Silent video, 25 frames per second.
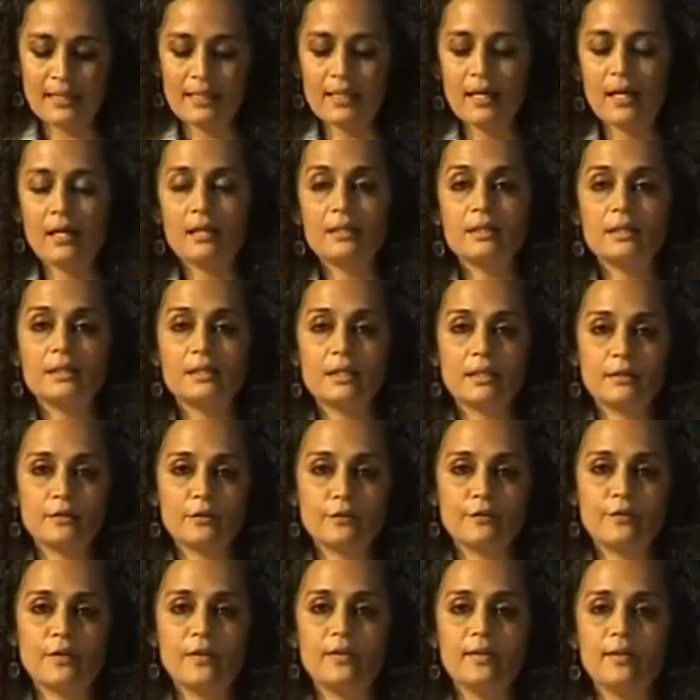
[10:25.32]
and the
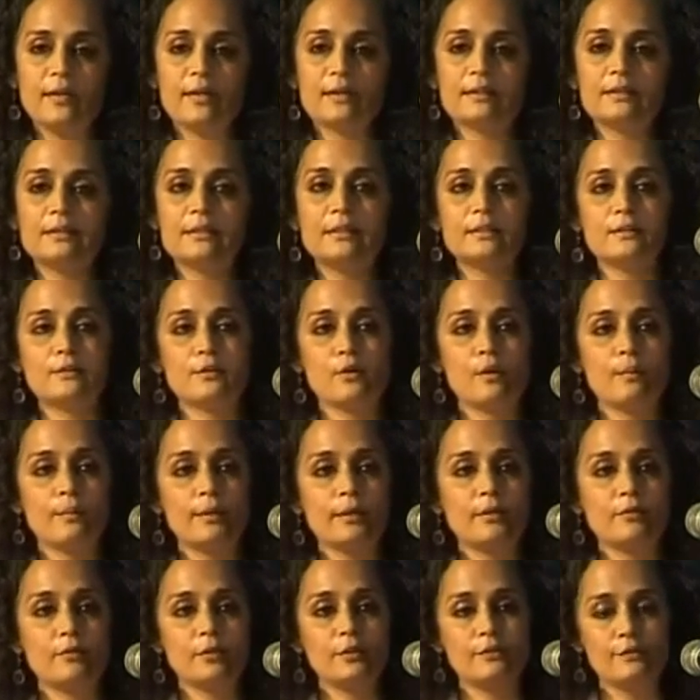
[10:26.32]
architect of India's
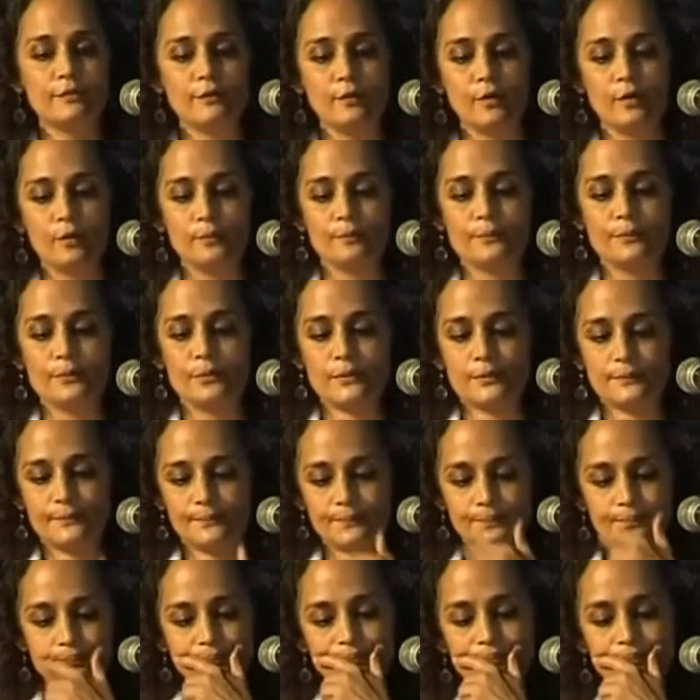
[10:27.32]
economic reforms.